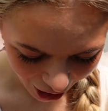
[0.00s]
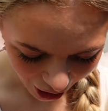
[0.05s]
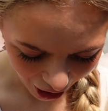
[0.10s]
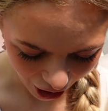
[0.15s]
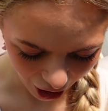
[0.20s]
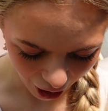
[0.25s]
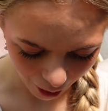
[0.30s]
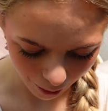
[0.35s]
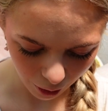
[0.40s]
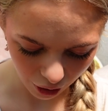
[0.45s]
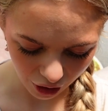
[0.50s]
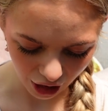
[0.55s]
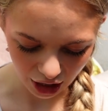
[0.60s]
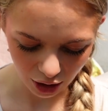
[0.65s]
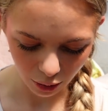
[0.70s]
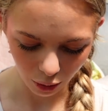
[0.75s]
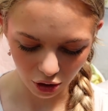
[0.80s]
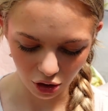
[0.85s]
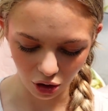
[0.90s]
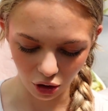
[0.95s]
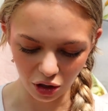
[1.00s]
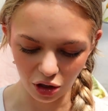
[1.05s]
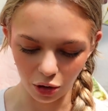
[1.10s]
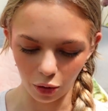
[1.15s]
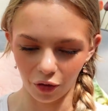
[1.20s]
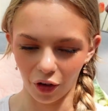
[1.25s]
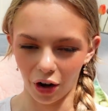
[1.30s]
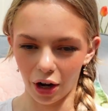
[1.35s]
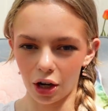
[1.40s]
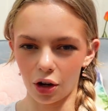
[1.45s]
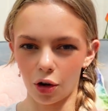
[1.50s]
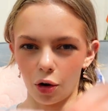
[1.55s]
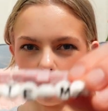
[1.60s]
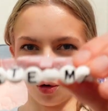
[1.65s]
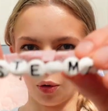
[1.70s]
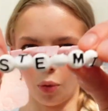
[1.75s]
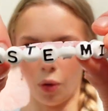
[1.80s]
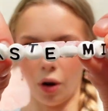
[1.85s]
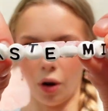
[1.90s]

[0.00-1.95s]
This one's also a very cool